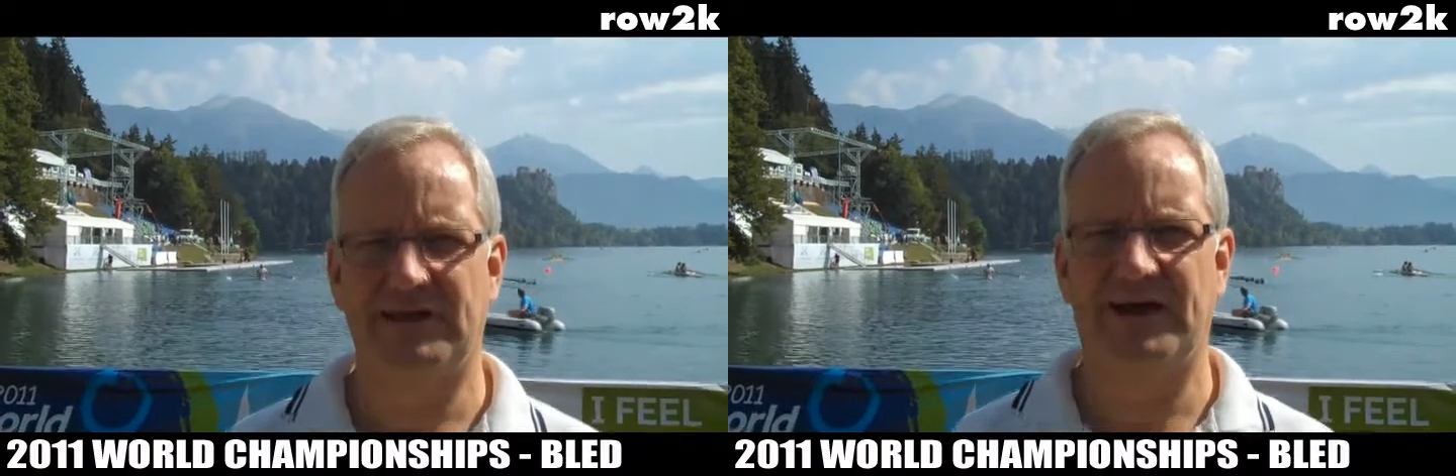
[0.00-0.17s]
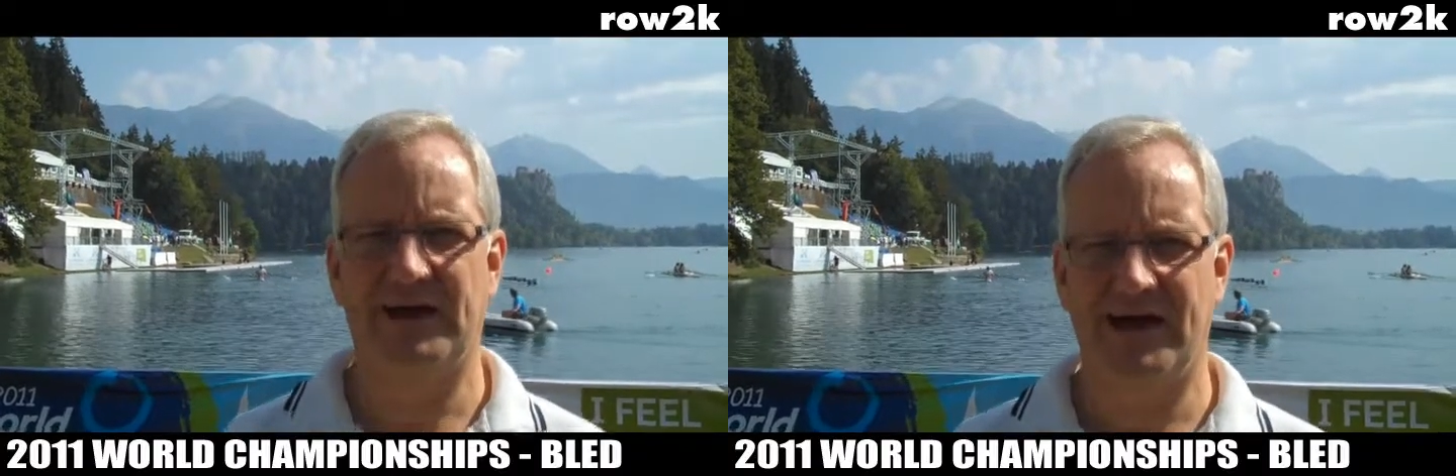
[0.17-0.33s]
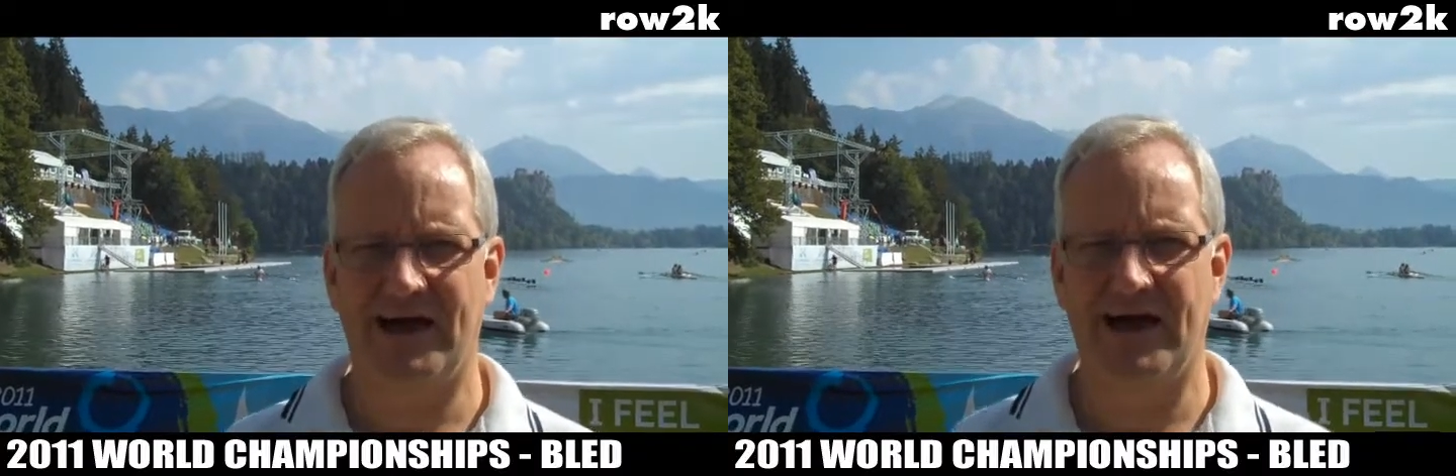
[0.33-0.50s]

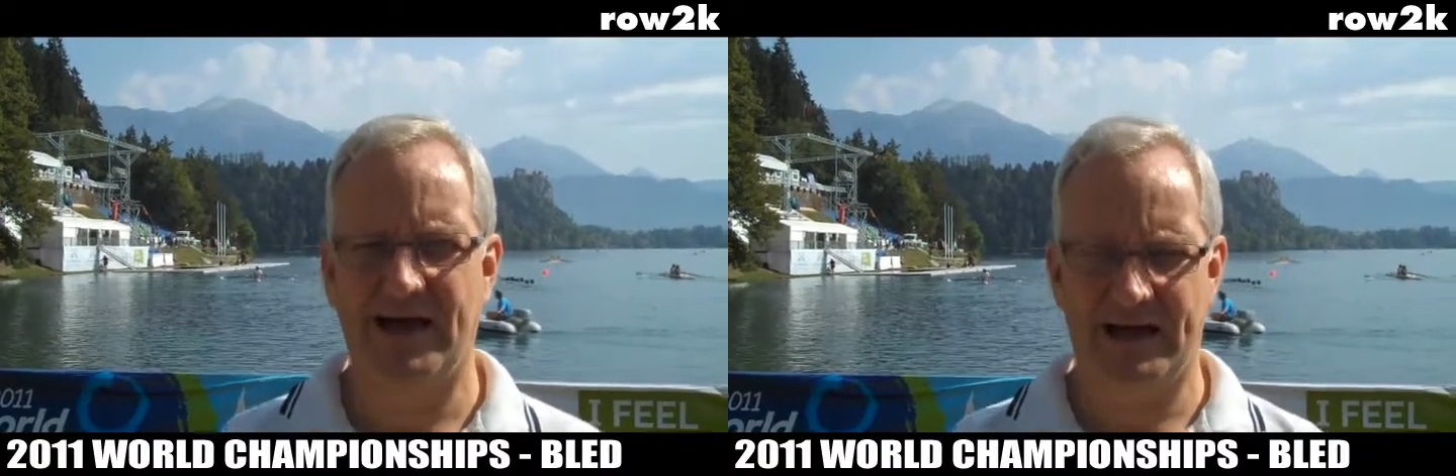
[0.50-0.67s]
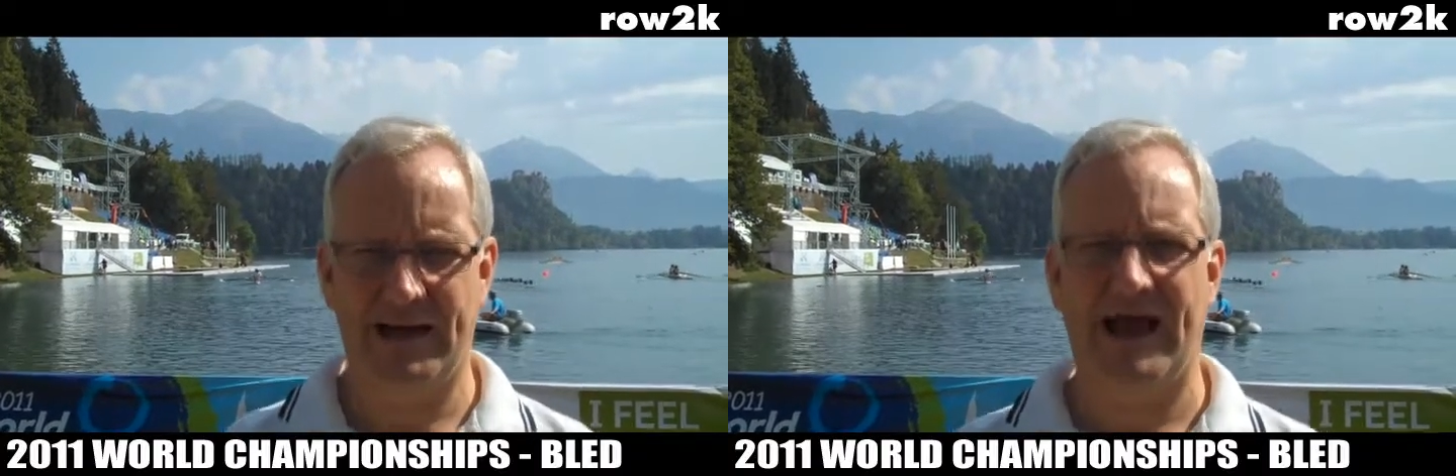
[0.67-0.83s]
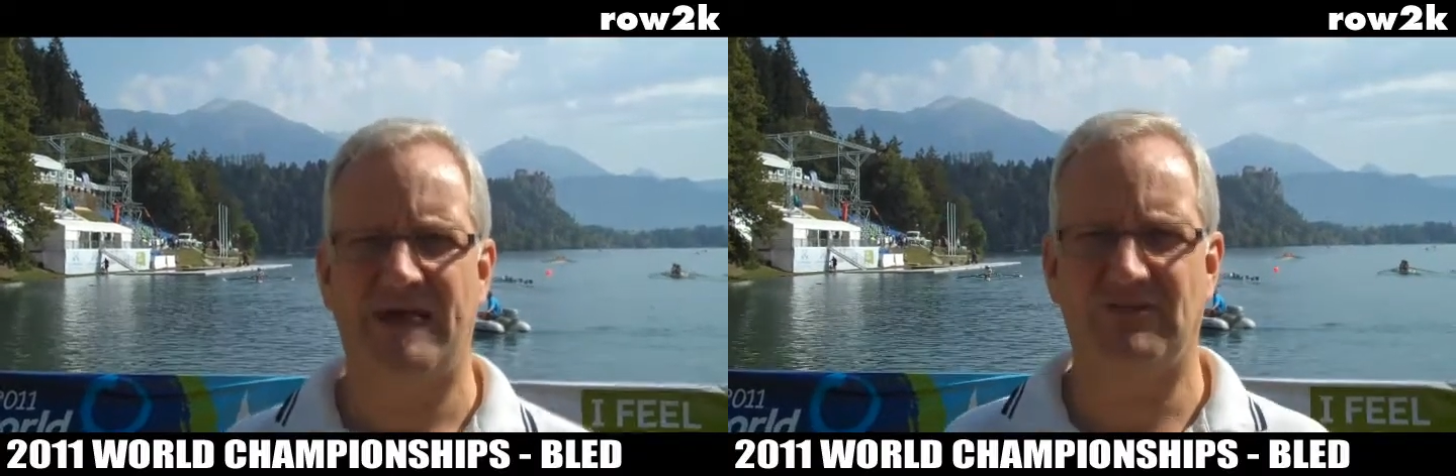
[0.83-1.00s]

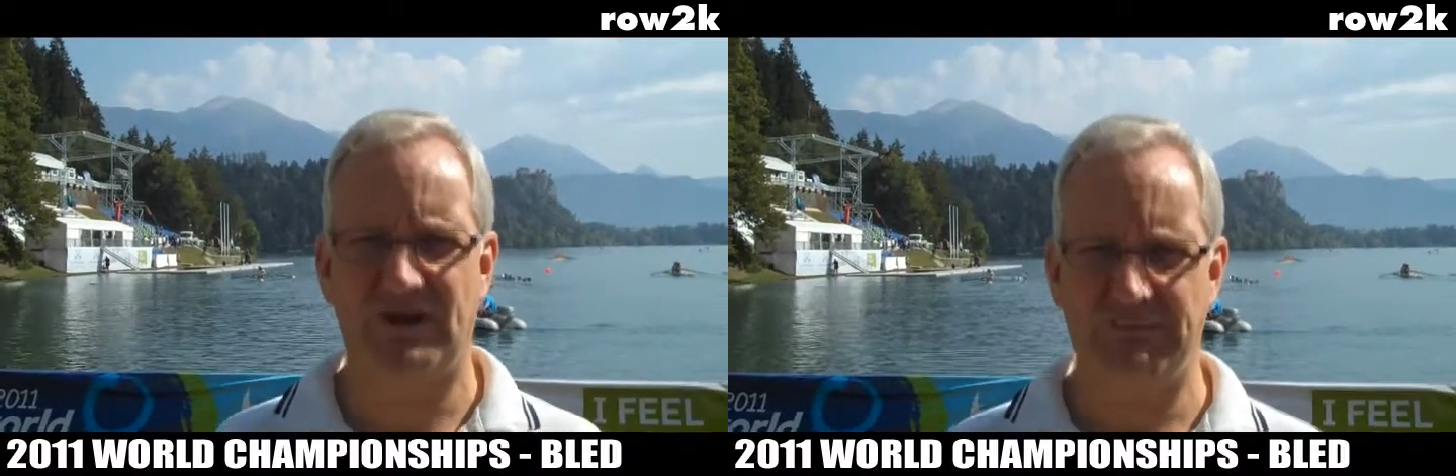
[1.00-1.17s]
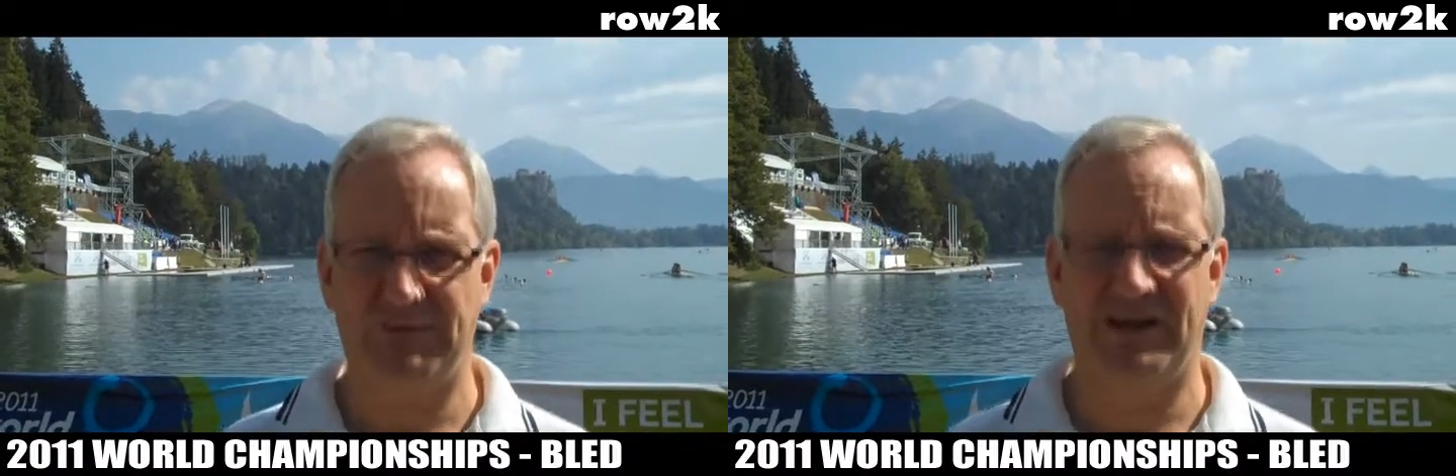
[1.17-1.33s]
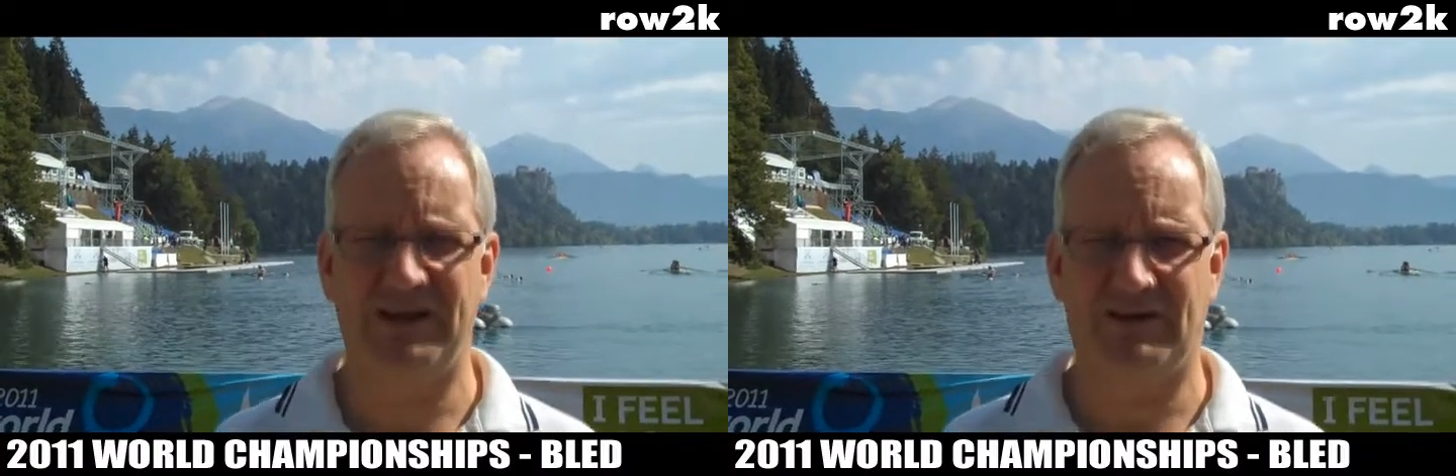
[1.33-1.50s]

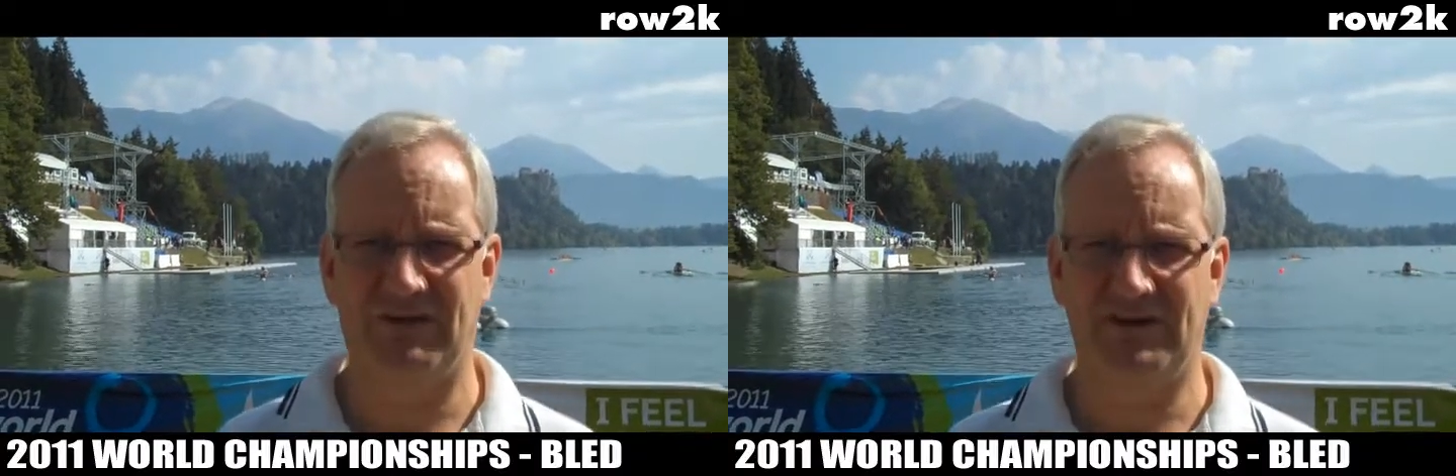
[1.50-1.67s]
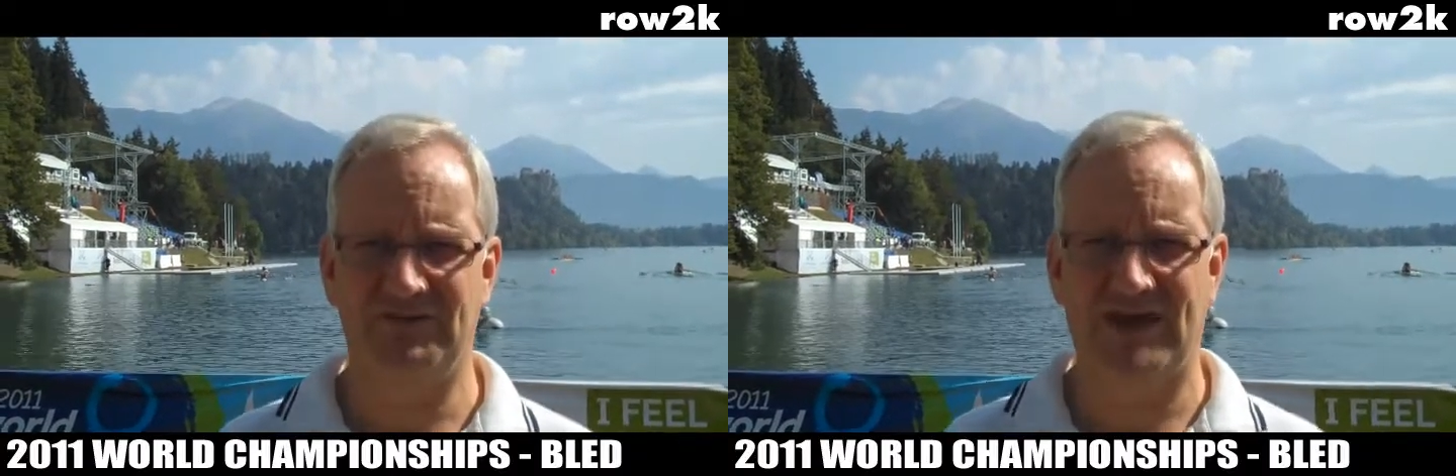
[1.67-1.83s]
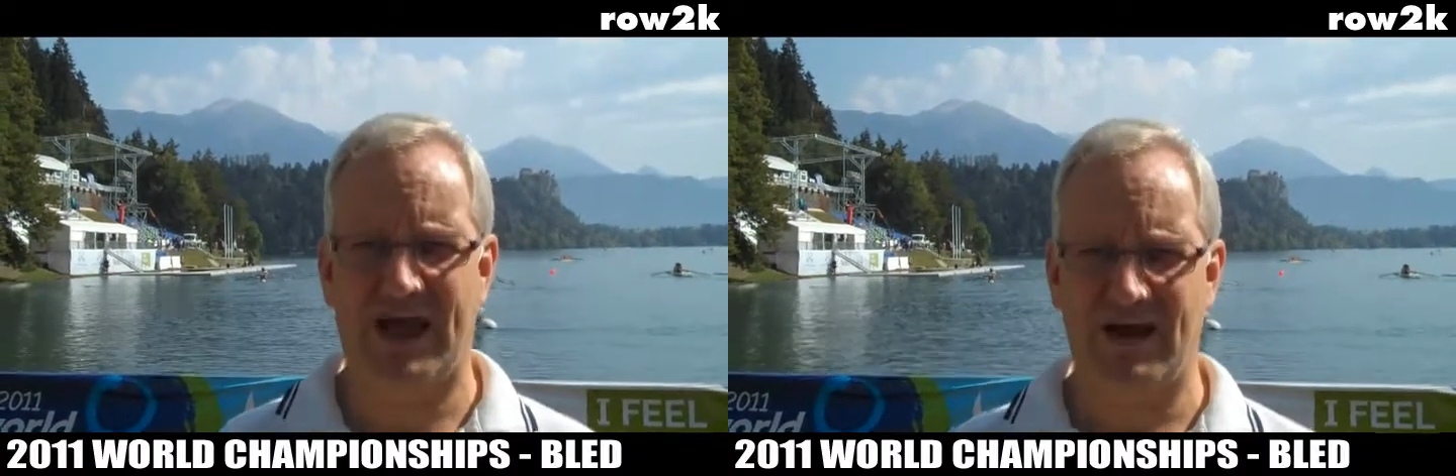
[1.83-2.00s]
athlete pedigrees.